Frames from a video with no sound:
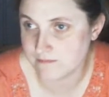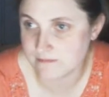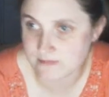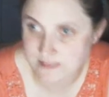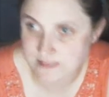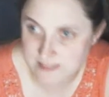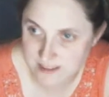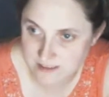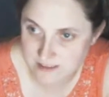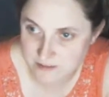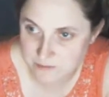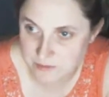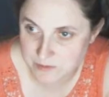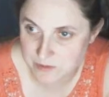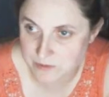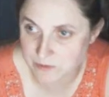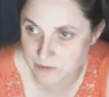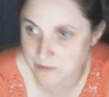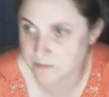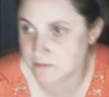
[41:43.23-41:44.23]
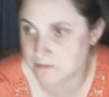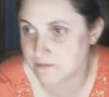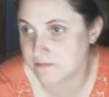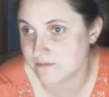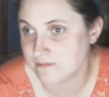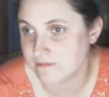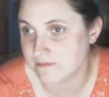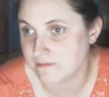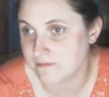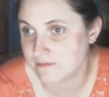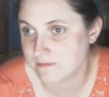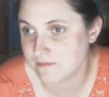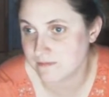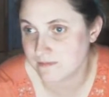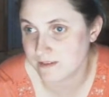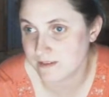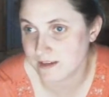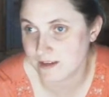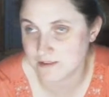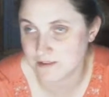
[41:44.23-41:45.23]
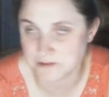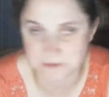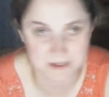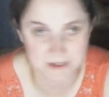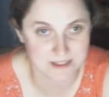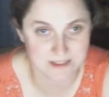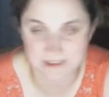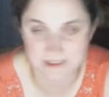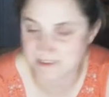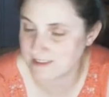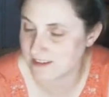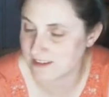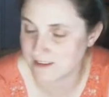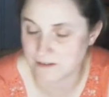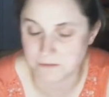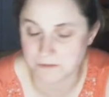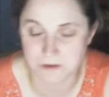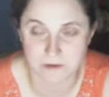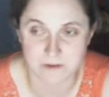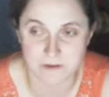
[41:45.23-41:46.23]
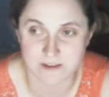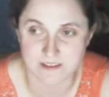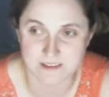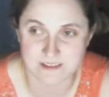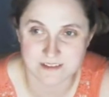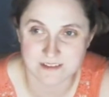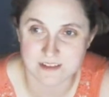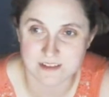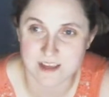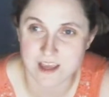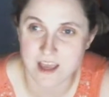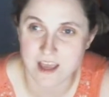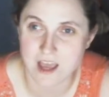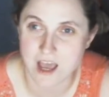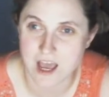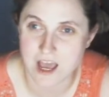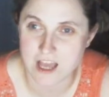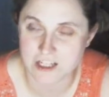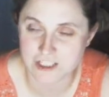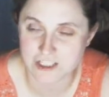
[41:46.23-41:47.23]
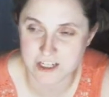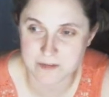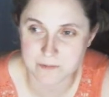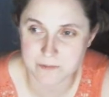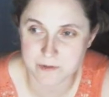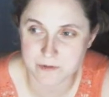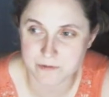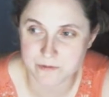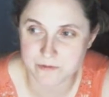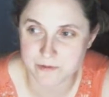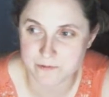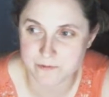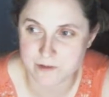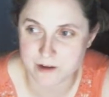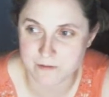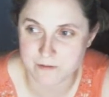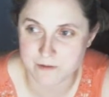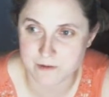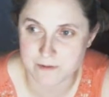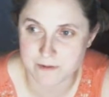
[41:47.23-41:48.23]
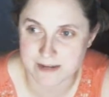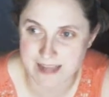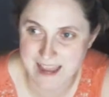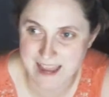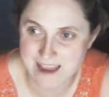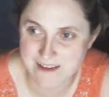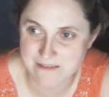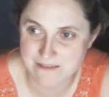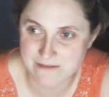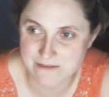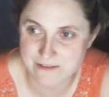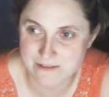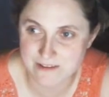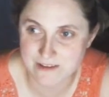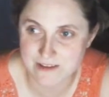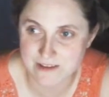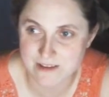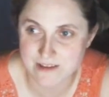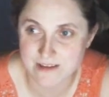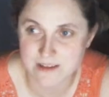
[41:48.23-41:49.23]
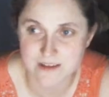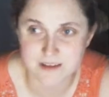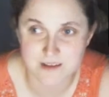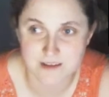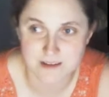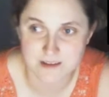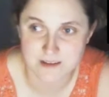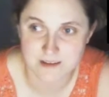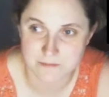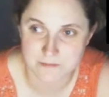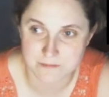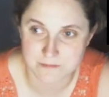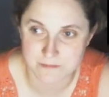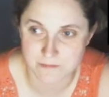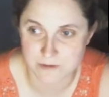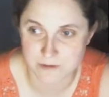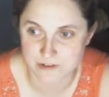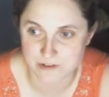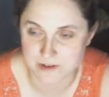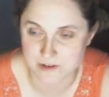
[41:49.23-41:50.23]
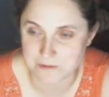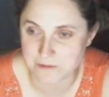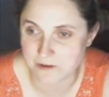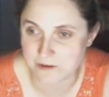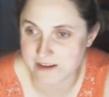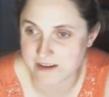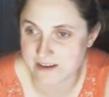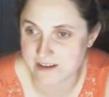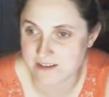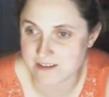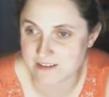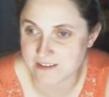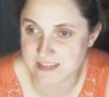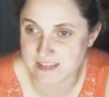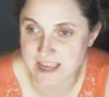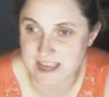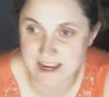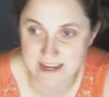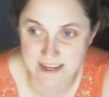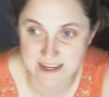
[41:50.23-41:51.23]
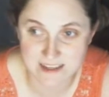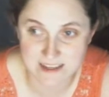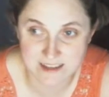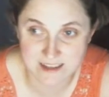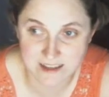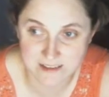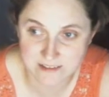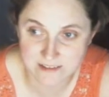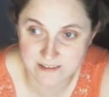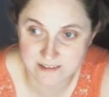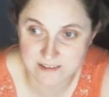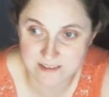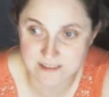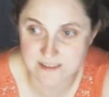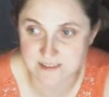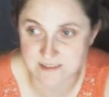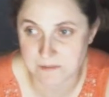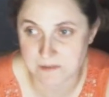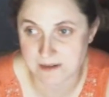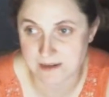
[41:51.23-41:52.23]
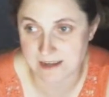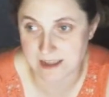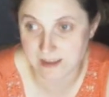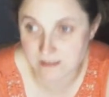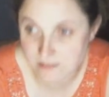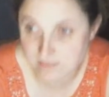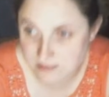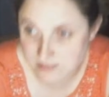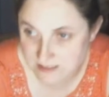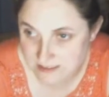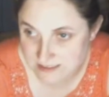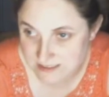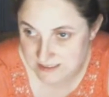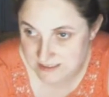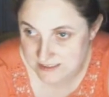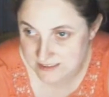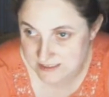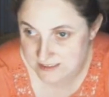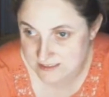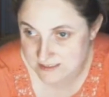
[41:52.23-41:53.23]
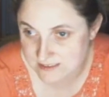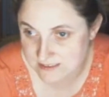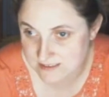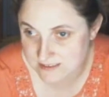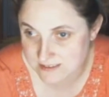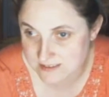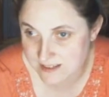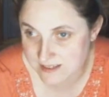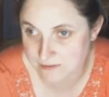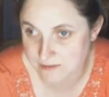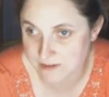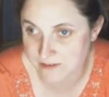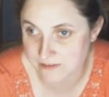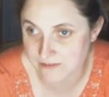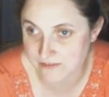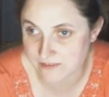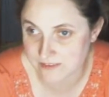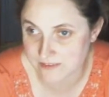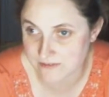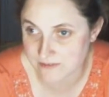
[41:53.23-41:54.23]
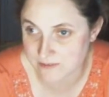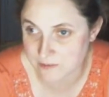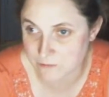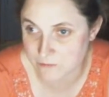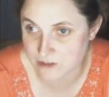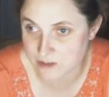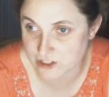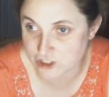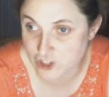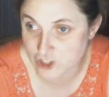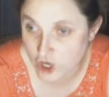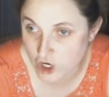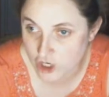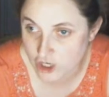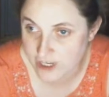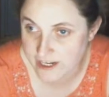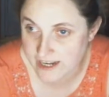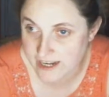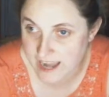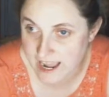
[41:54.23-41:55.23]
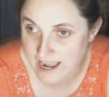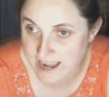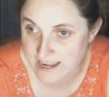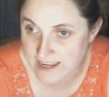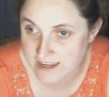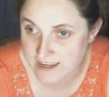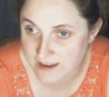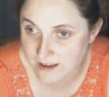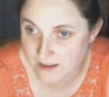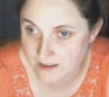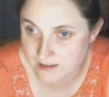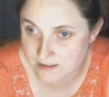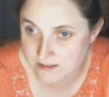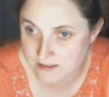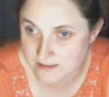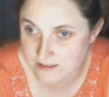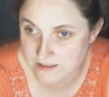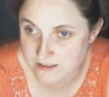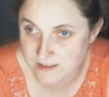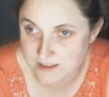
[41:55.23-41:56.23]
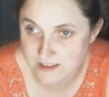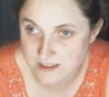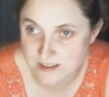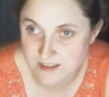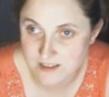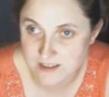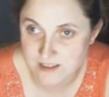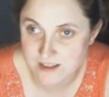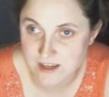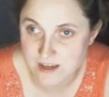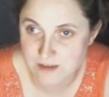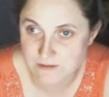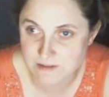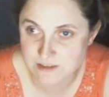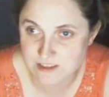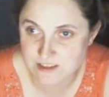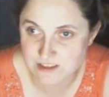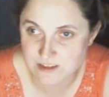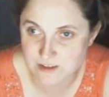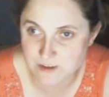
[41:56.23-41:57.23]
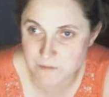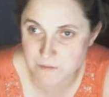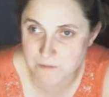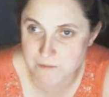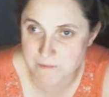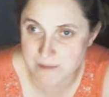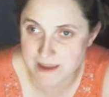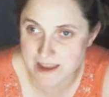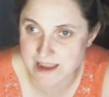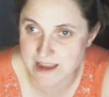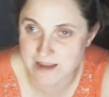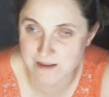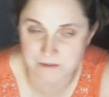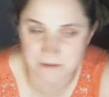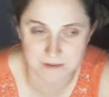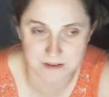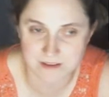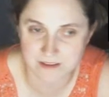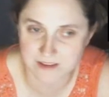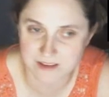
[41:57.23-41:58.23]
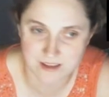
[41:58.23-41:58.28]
Sailor Moon. I was big into Sailor Moon. This is Shampoo from Ranma 1/2. More Dragon Ball characters. I didn't color this, somebody else did. I wouldn't have given them retarded eye colors. I was so mad with...